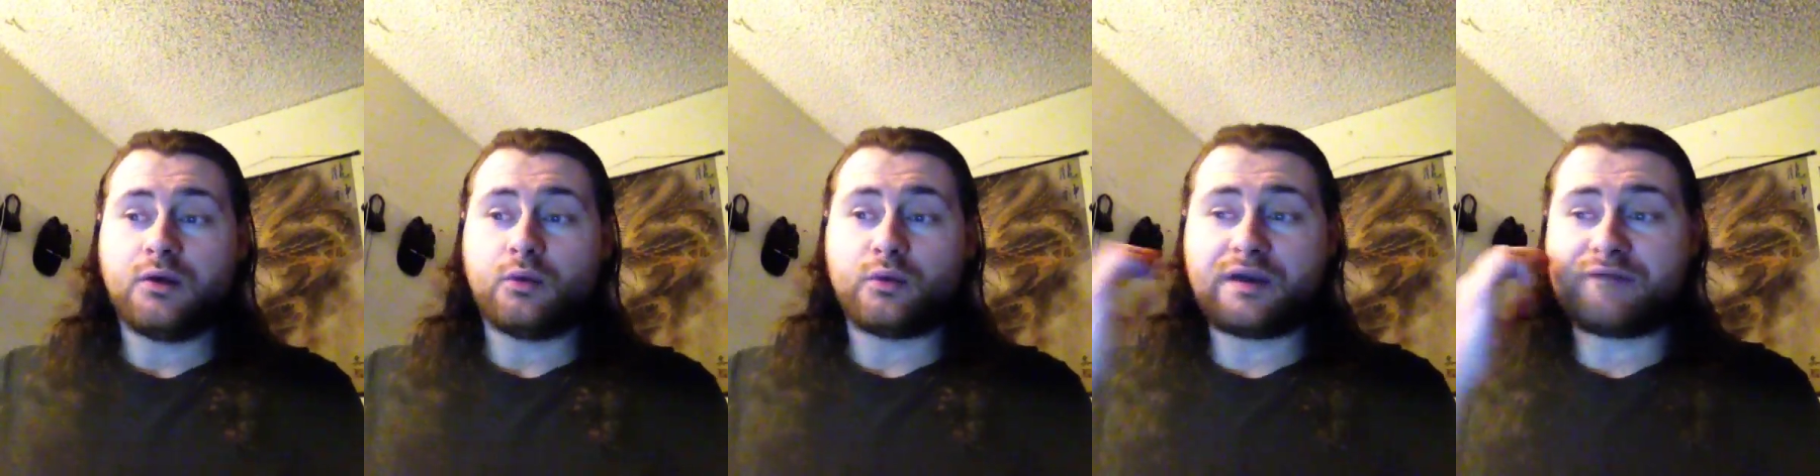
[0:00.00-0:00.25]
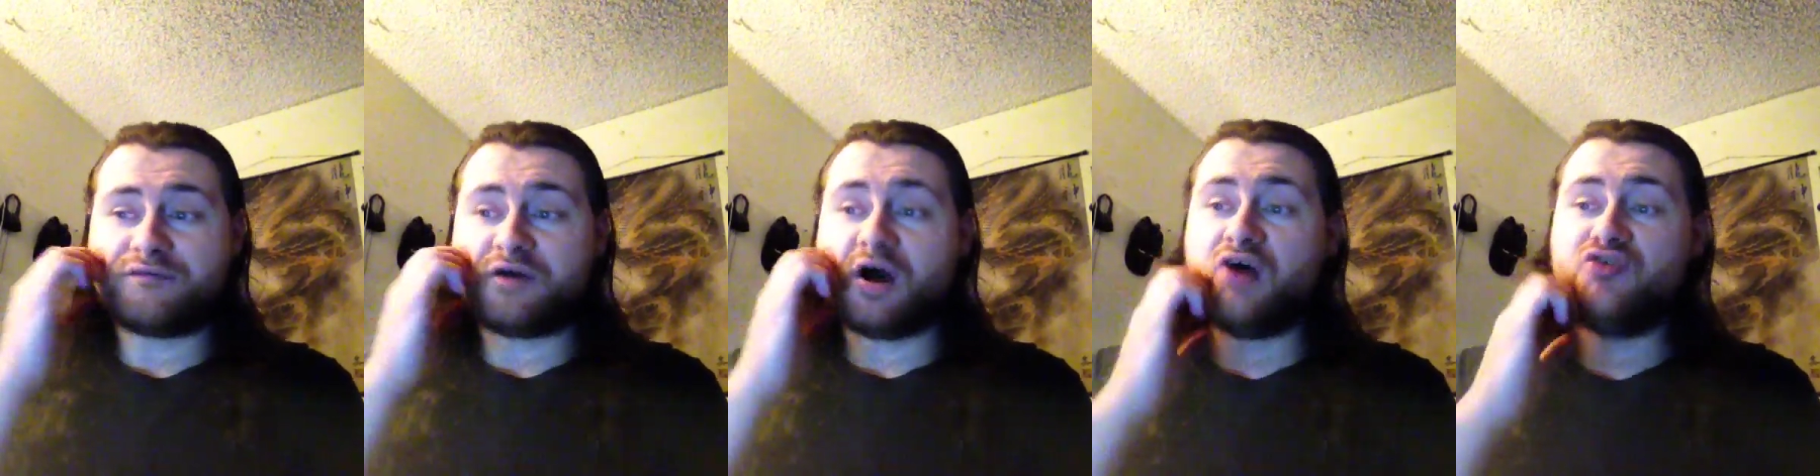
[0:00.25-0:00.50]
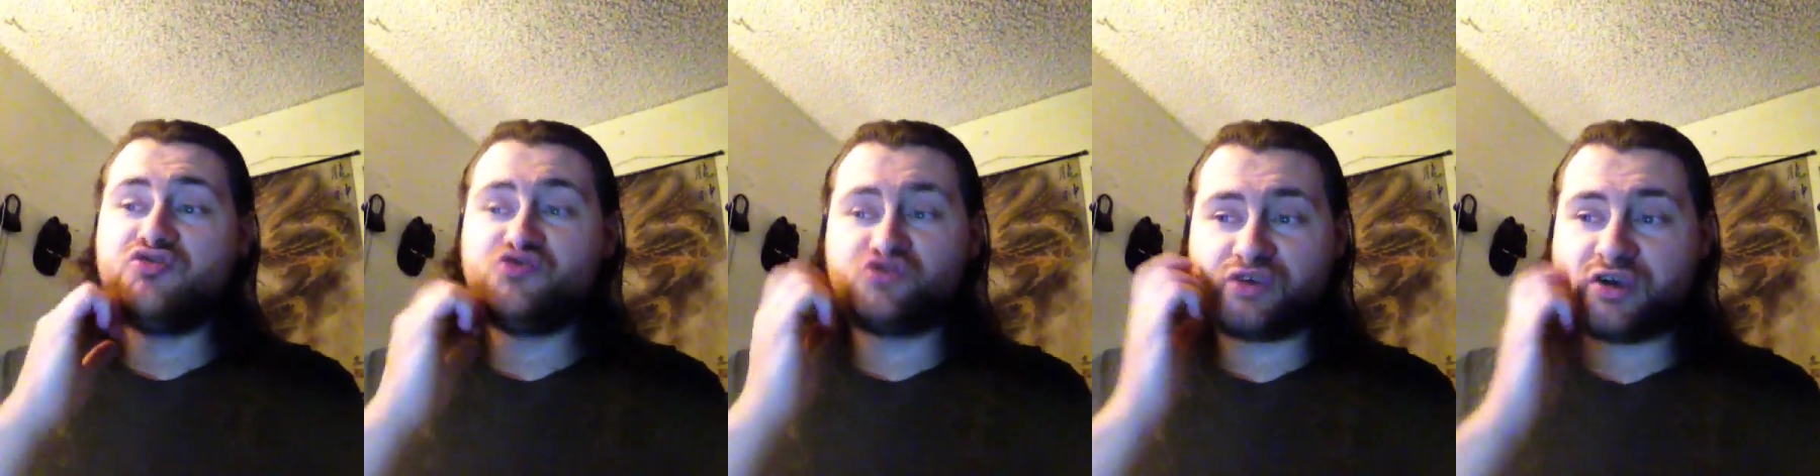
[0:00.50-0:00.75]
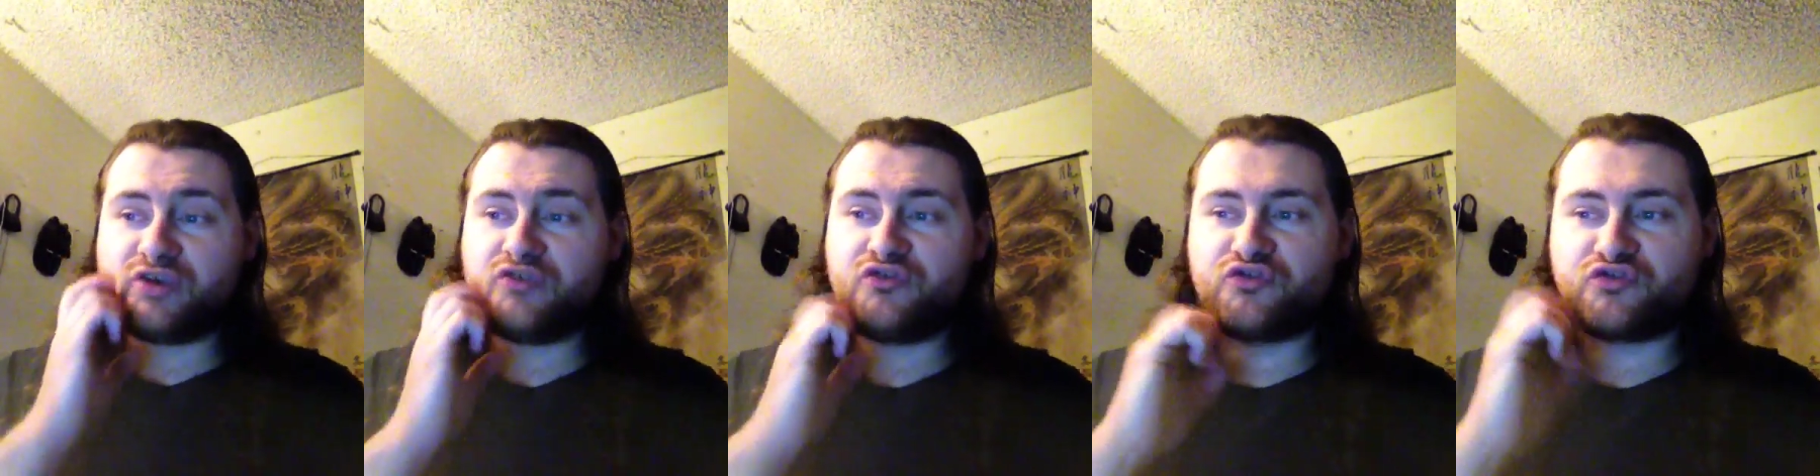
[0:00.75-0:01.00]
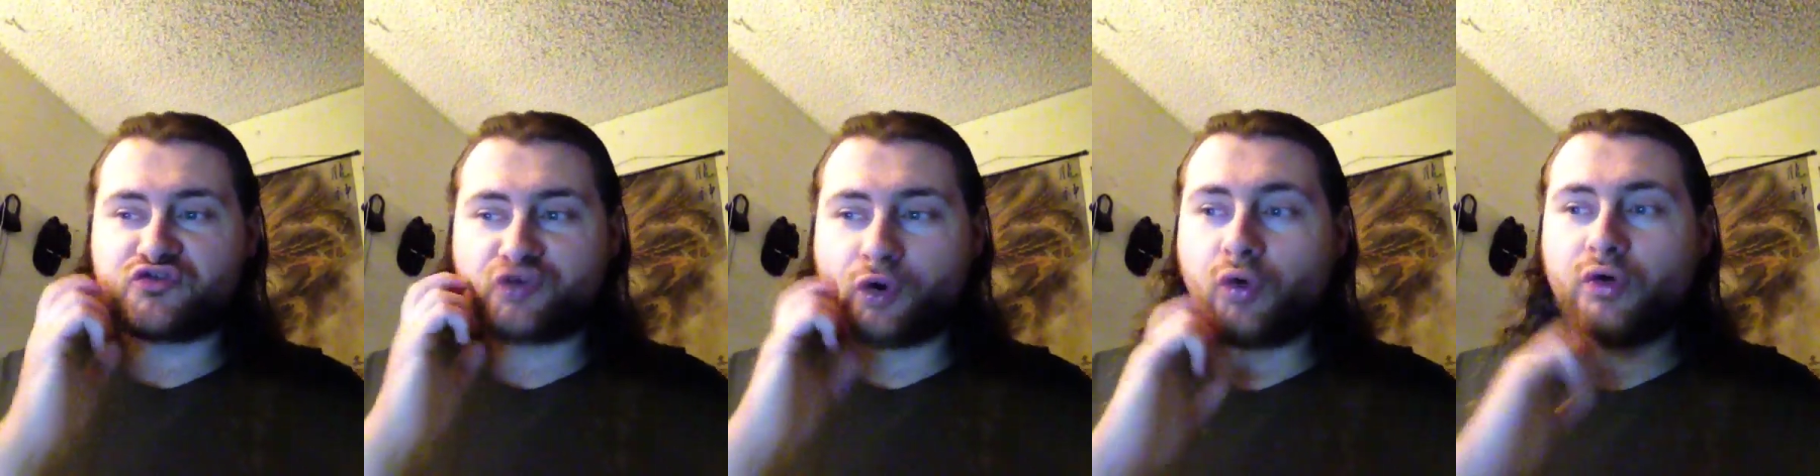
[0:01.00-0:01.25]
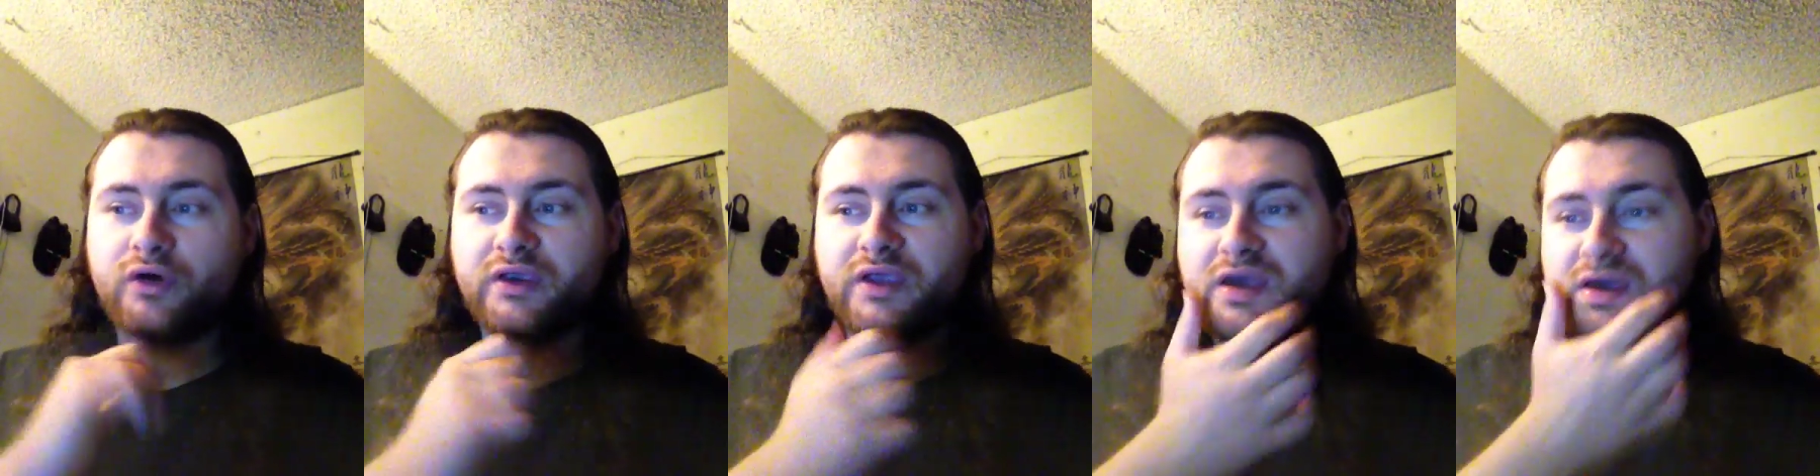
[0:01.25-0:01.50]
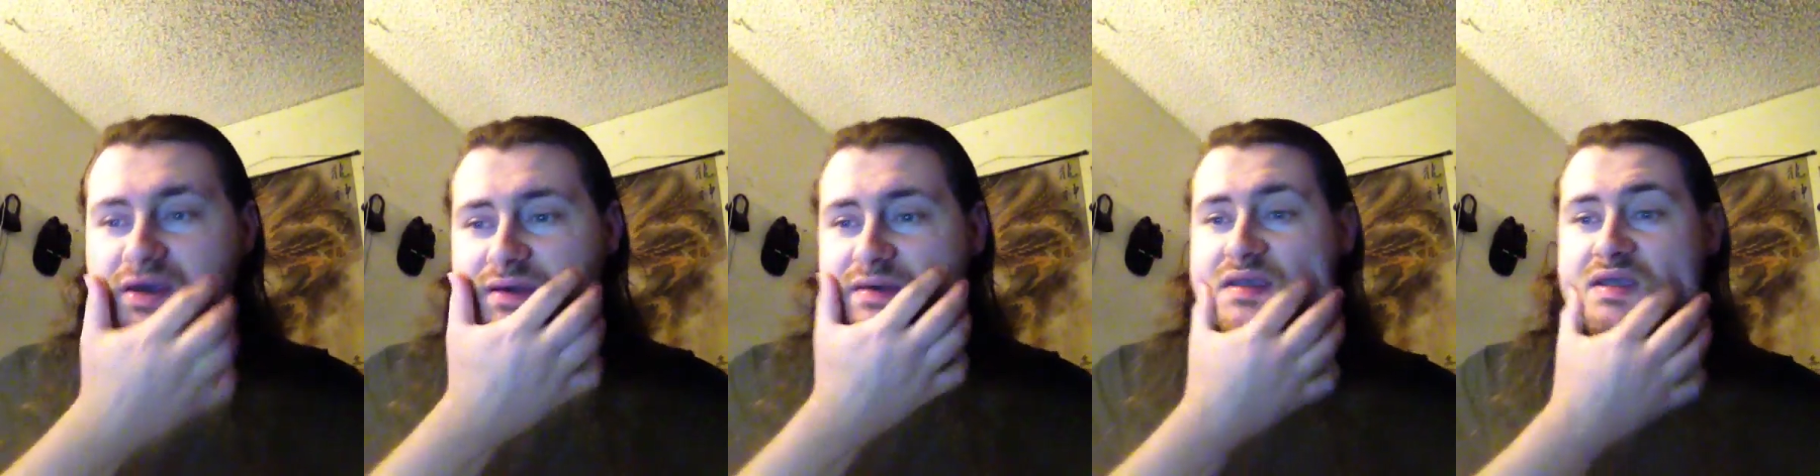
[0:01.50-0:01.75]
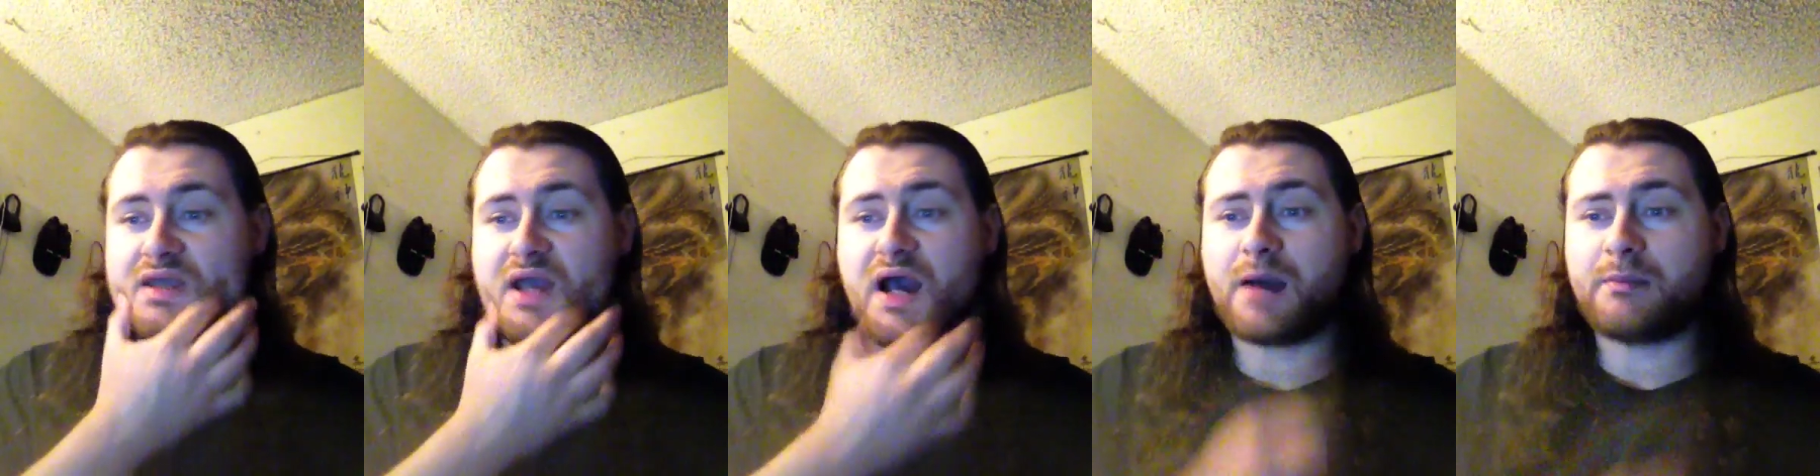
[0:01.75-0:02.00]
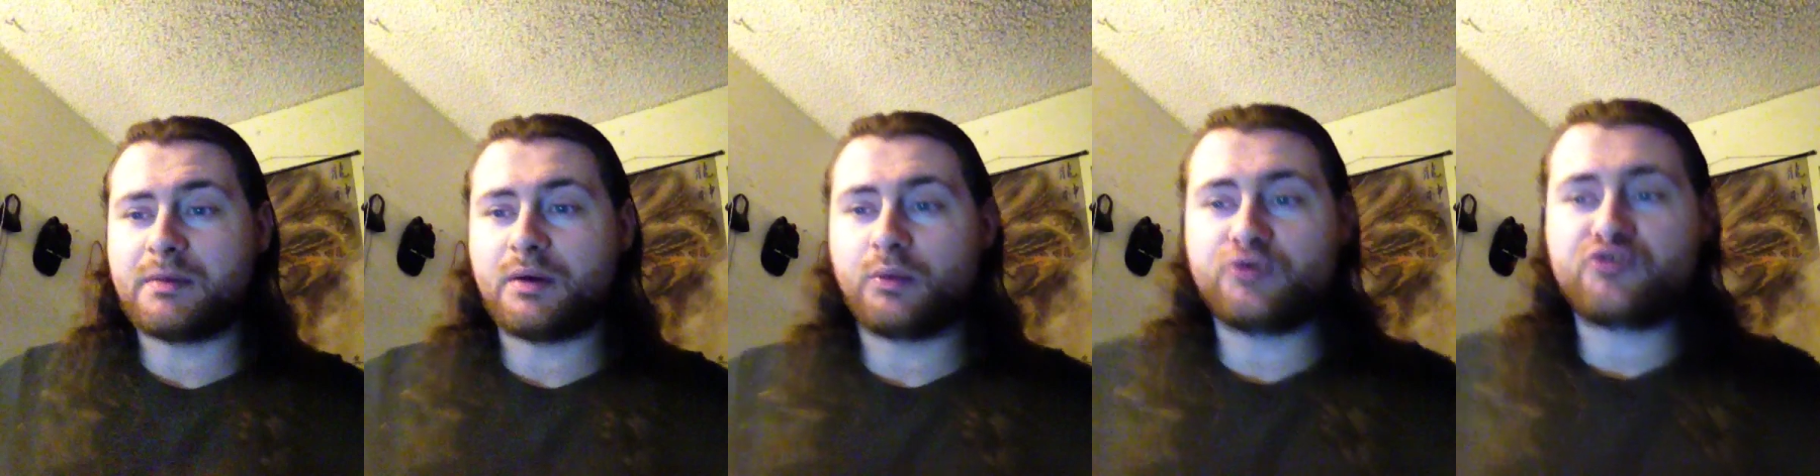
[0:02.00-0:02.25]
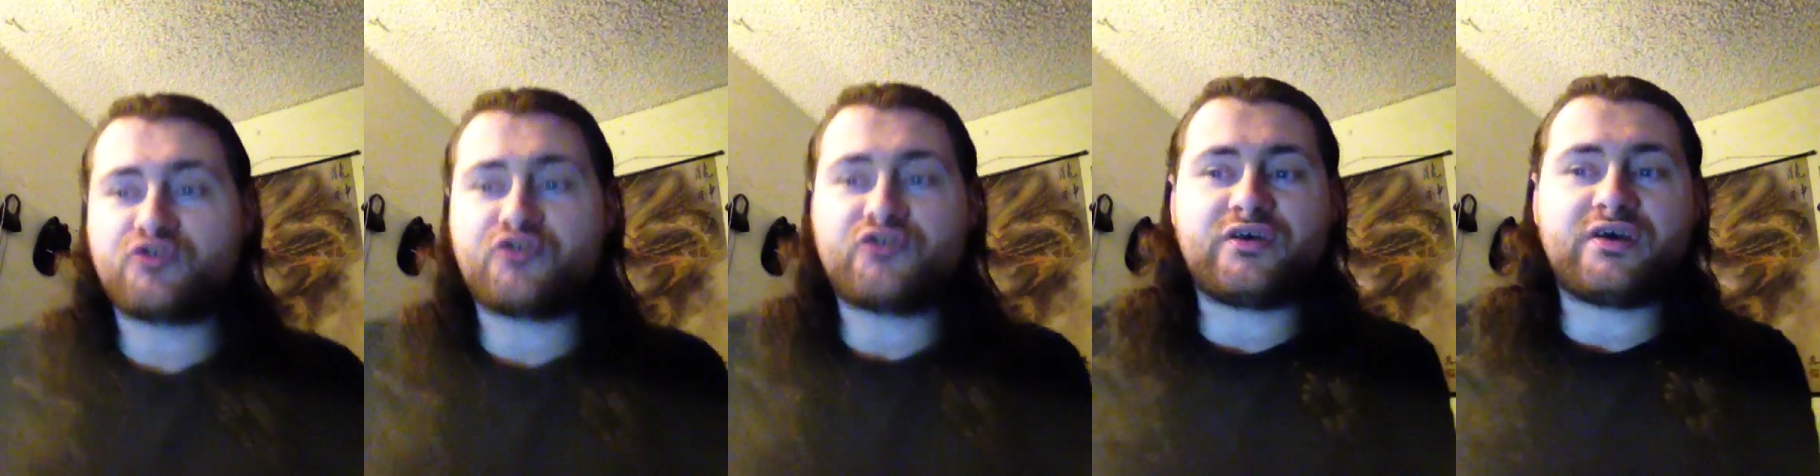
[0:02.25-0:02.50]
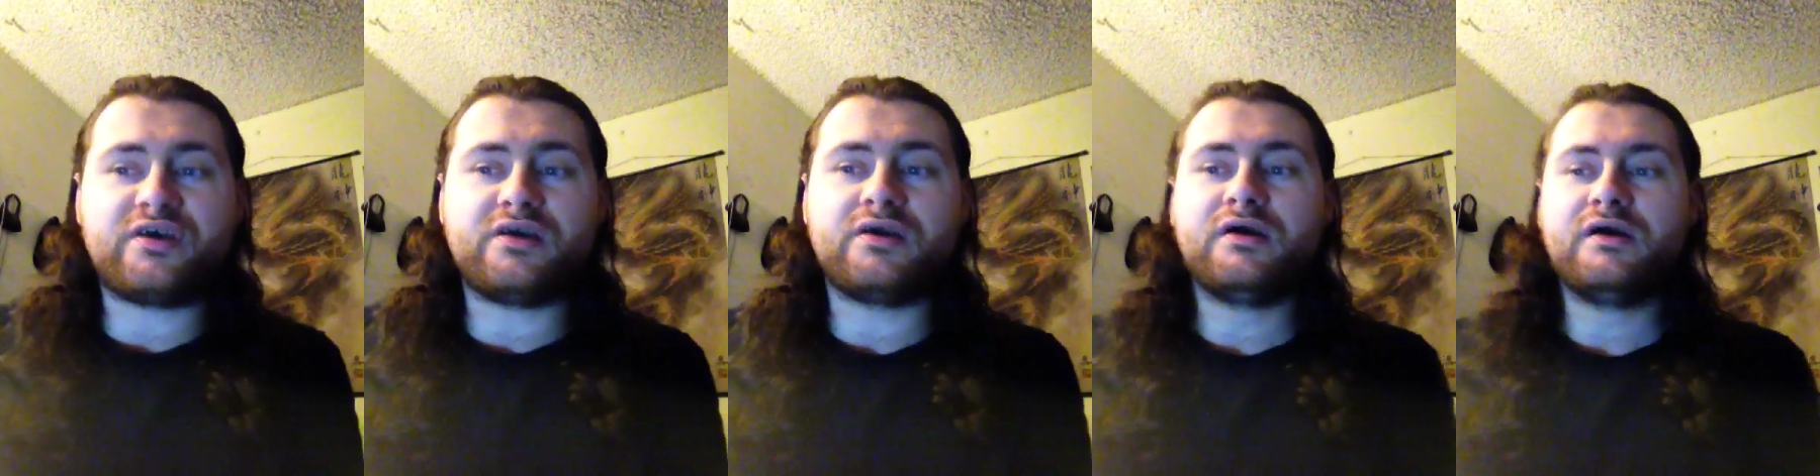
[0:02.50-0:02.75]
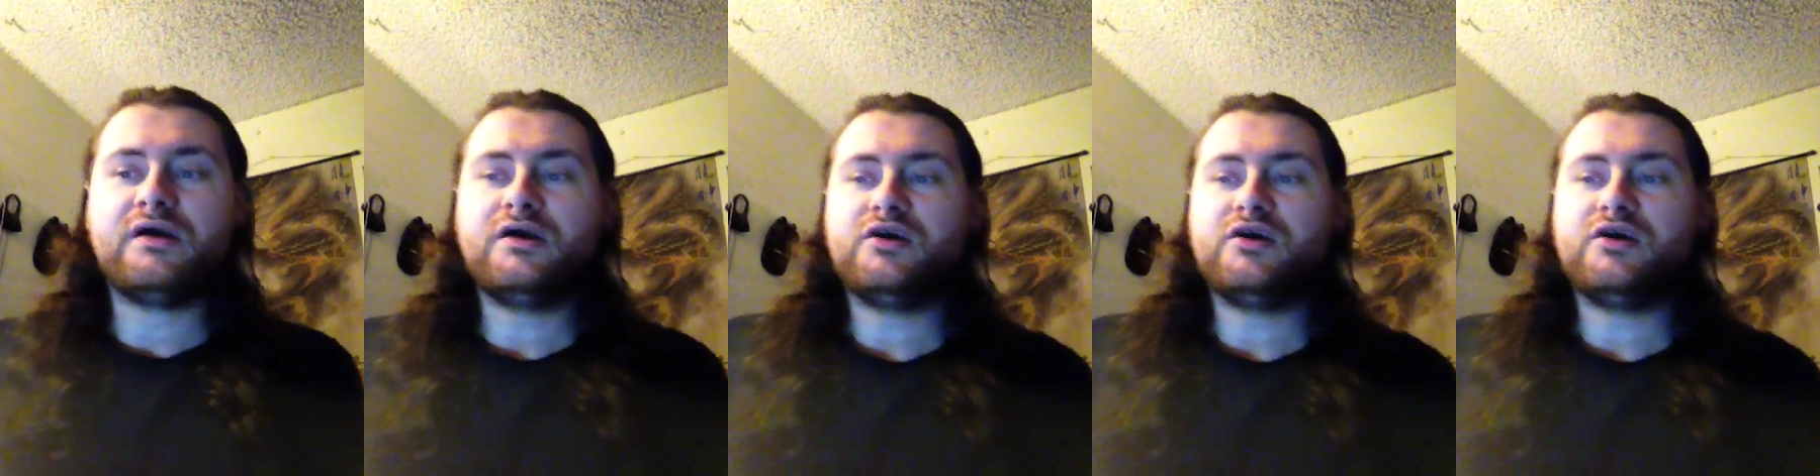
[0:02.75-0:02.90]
we have Unchained Soul King Yama, which is a